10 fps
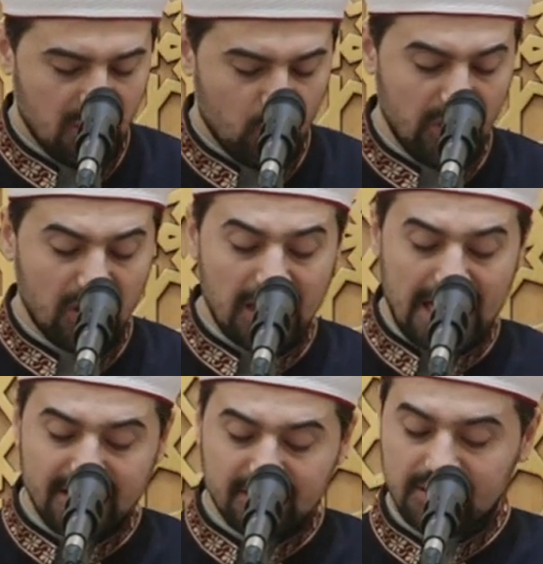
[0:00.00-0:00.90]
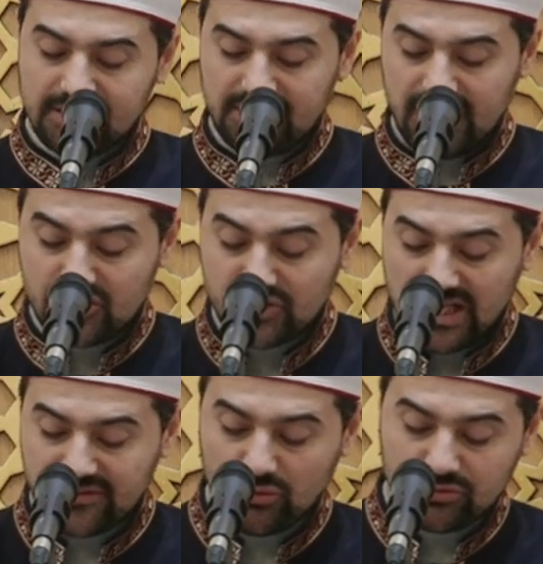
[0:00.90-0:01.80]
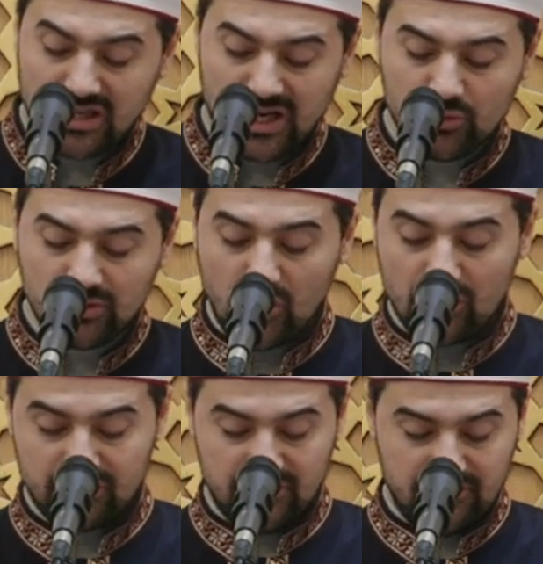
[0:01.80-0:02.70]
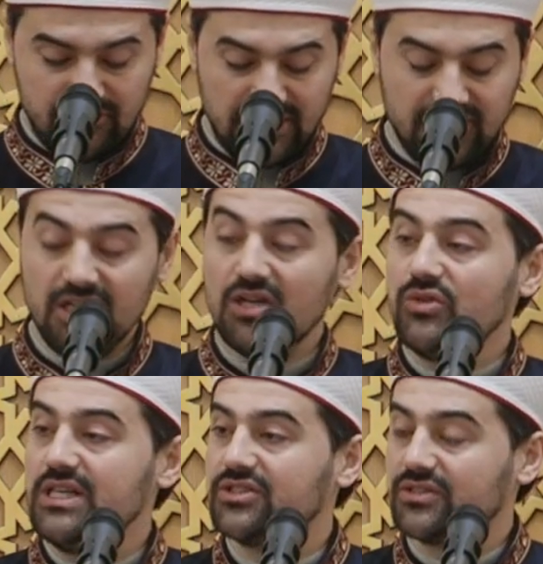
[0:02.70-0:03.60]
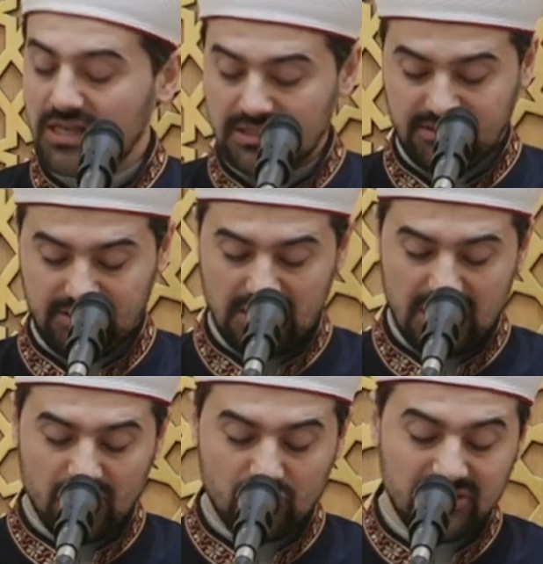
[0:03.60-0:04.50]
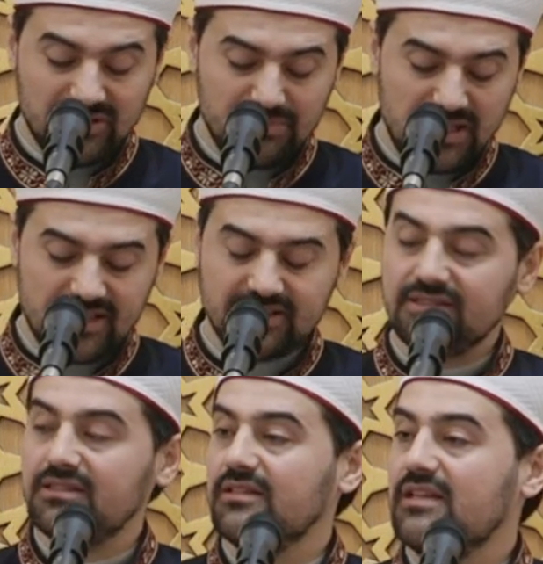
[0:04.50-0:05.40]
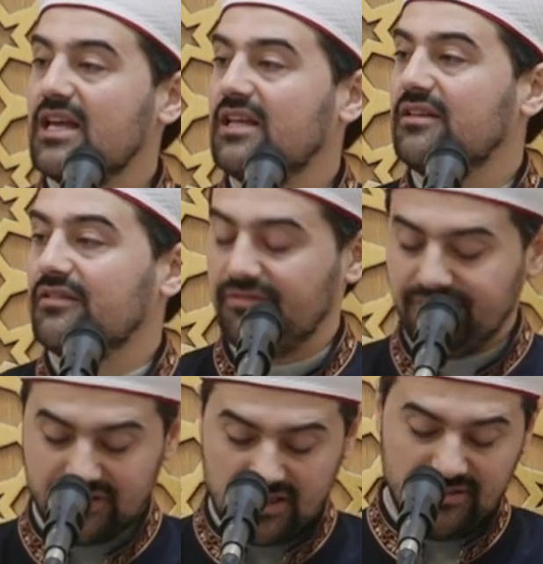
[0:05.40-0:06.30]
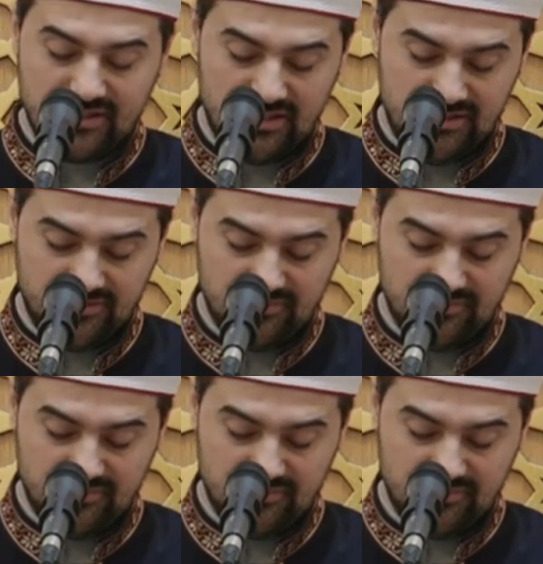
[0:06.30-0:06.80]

We are endlessly grateful to our Lord that He reached us to the blessed day, Friday,